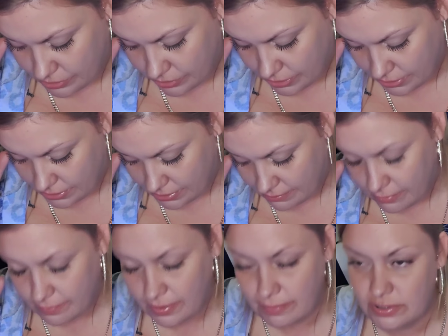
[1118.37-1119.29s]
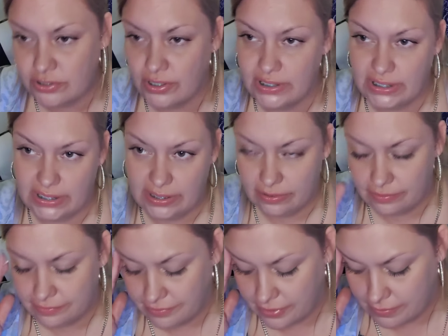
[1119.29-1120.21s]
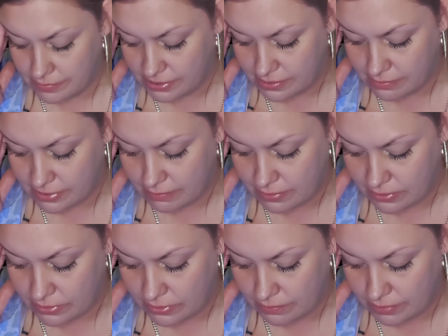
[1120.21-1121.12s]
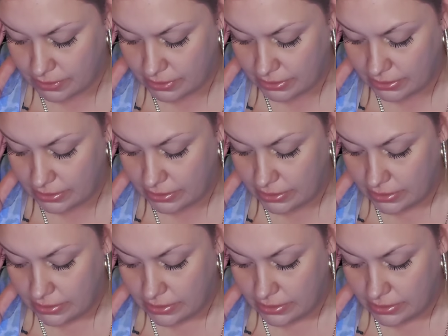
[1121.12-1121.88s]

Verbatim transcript: stressed. Someone may be trying to heal from some type of third party